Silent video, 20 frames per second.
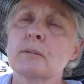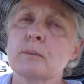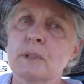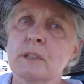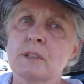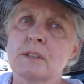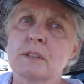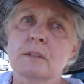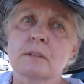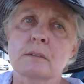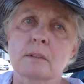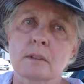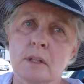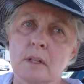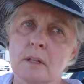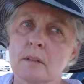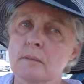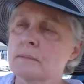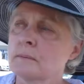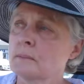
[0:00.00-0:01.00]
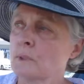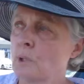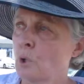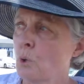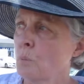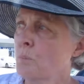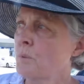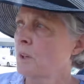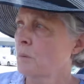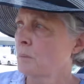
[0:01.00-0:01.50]
We just
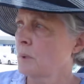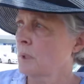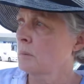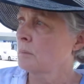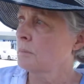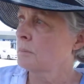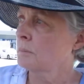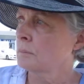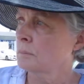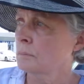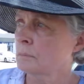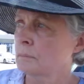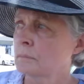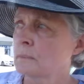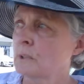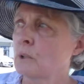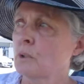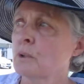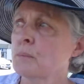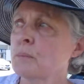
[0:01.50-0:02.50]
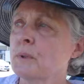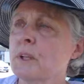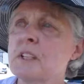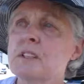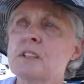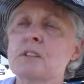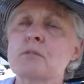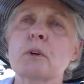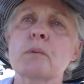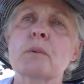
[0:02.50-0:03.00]
hope that we go to
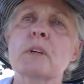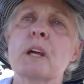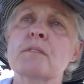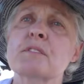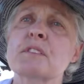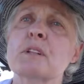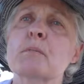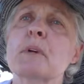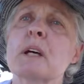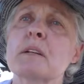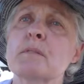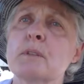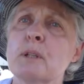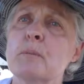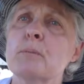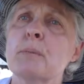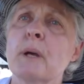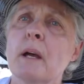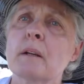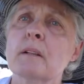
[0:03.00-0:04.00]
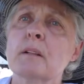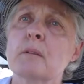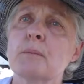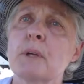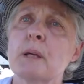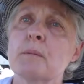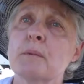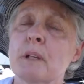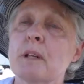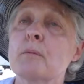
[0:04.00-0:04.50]
places where we have some kind of an impact on
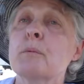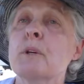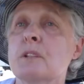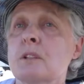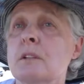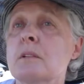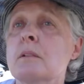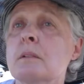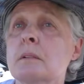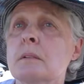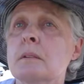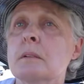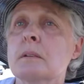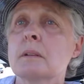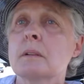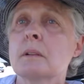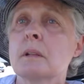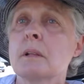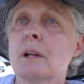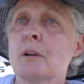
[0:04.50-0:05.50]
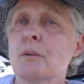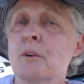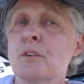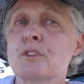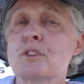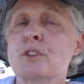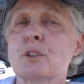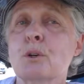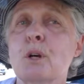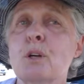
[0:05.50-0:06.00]
people, and we do. We have
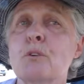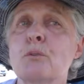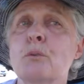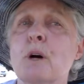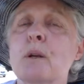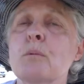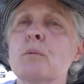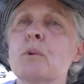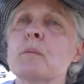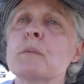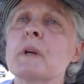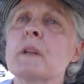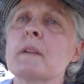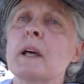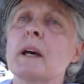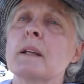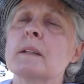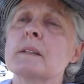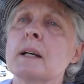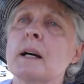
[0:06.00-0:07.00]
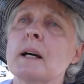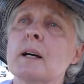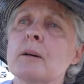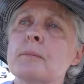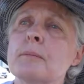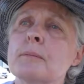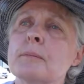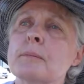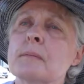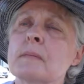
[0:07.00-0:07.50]
a story of one woman that
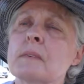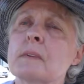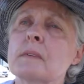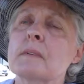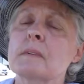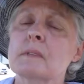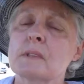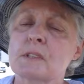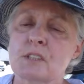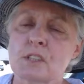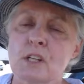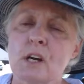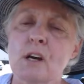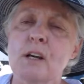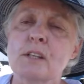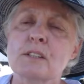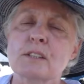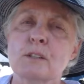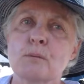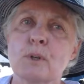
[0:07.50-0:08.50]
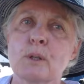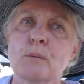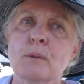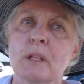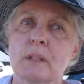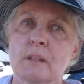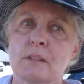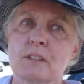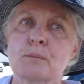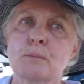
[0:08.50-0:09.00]
saw us
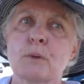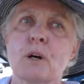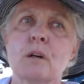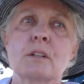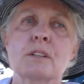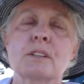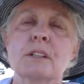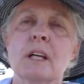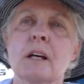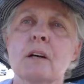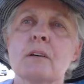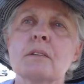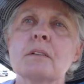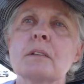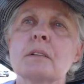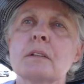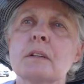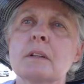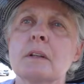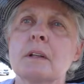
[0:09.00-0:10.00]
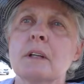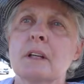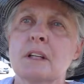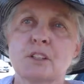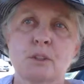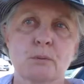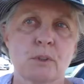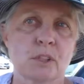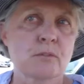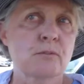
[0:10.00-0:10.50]
in a smaller town,
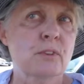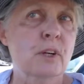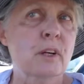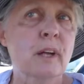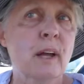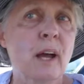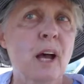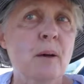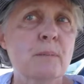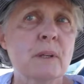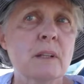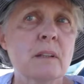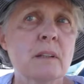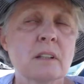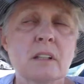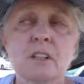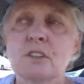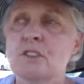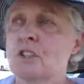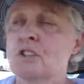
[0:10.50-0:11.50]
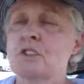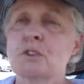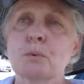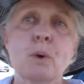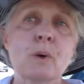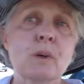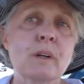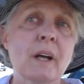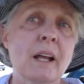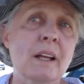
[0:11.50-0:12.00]
and she wasn't very happy. She
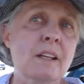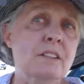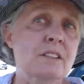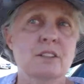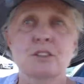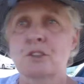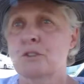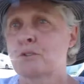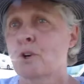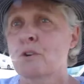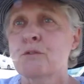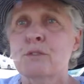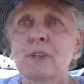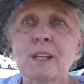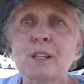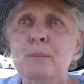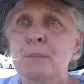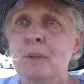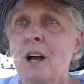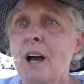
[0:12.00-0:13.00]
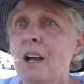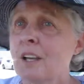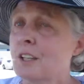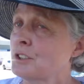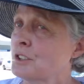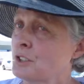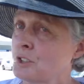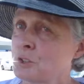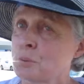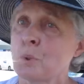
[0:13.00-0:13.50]
swore at us, and she drove around the block,
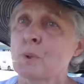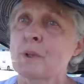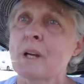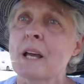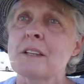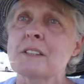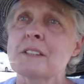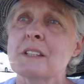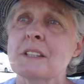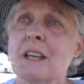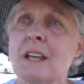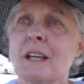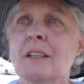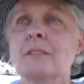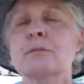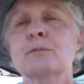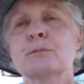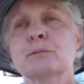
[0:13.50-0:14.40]
and she swore at us again.